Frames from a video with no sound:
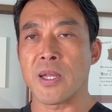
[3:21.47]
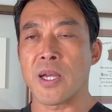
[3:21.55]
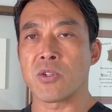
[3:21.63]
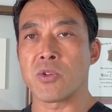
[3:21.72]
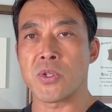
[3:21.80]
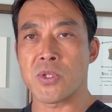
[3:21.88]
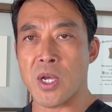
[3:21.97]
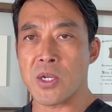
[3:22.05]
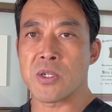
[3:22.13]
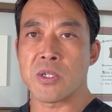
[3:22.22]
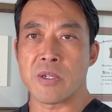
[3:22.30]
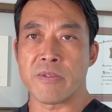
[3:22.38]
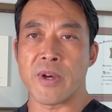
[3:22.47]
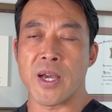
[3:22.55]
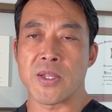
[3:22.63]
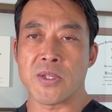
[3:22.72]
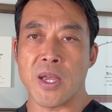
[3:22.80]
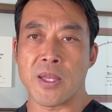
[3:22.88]
that to a suction
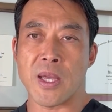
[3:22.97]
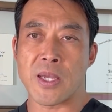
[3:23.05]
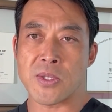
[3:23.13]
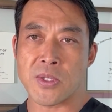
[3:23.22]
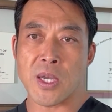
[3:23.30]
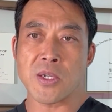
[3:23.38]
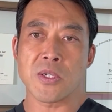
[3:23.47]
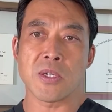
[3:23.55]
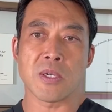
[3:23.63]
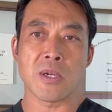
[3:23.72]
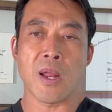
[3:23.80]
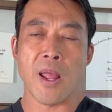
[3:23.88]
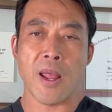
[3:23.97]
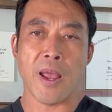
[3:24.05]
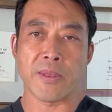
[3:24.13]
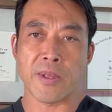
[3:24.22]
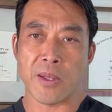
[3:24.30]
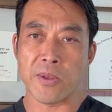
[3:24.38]
device, and that suction
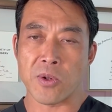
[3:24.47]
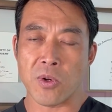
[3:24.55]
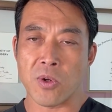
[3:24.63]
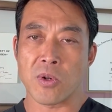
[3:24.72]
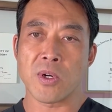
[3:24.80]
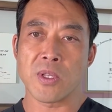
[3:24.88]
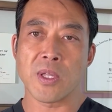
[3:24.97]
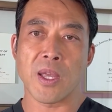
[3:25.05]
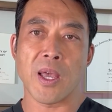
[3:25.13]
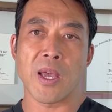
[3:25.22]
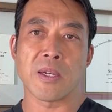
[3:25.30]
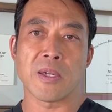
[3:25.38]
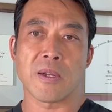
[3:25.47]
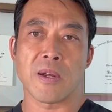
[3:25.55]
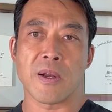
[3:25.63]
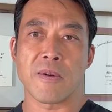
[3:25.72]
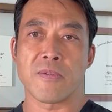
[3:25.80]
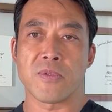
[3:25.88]
and that little hole on the end
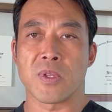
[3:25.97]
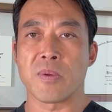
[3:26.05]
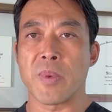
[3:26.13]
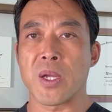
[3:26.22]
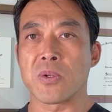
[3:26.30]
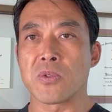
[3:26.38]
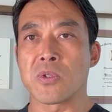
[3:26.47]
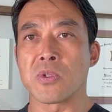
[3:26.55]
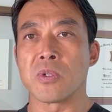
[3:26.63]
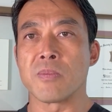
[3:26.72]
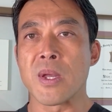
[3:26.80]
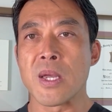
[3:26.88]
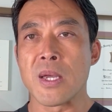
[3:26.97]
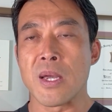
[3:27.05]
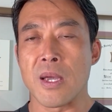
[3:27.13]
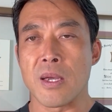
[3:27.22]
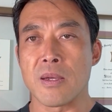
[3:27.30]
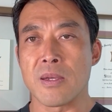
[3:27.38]
of the metal tube
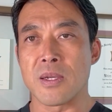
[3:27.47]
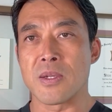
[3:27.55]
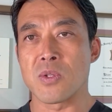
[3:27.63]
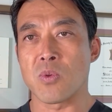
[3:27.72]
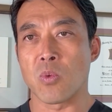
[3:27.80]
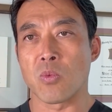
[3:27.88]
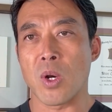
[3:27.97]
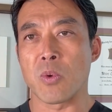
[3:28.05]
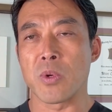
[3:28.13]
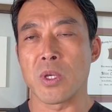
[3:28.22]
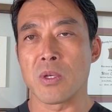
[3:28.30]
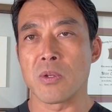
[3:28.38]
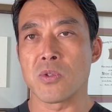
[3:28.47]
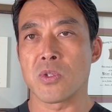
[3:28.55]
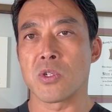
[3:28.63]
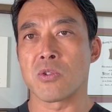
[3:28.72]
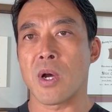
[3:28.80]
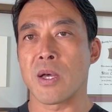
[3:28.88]
is what we use
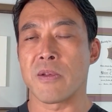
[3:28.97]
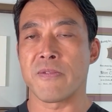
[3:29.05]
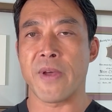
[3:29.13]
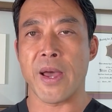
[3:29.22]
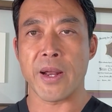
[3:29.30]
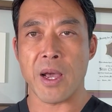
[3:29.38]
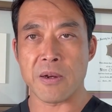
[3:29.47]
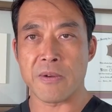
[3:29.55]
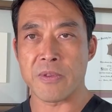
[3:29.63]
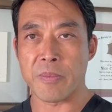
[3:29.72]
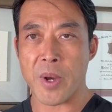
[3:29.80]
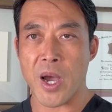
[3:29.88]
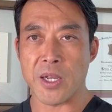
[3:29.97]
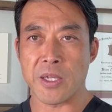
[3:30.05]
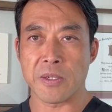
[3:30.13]
to draw the fat out of the body.